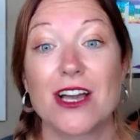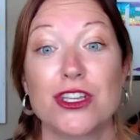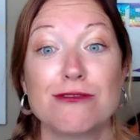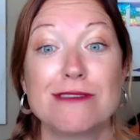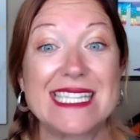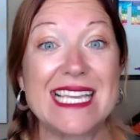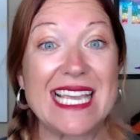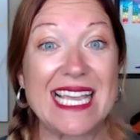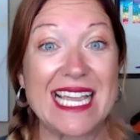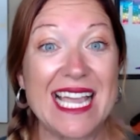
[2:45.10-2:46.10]
you
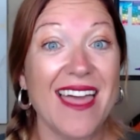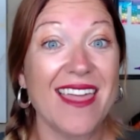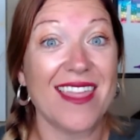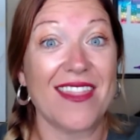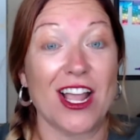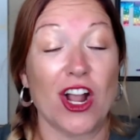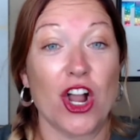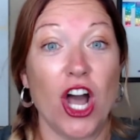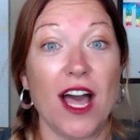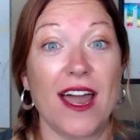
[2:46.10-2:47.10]
see that they are
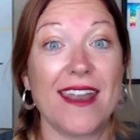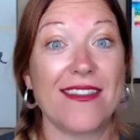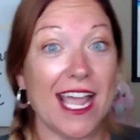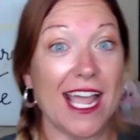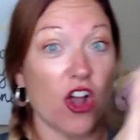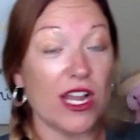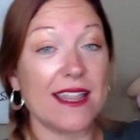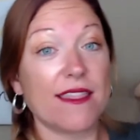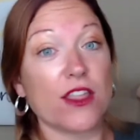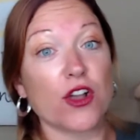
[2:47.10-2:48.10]
gone. They are
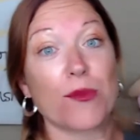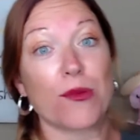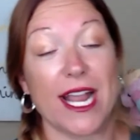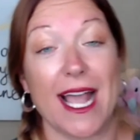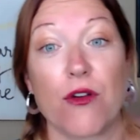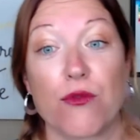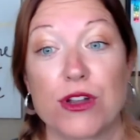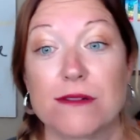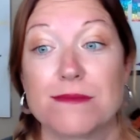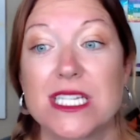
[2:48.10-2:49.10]
in their breakout
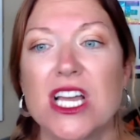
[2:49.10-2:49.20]
rooms.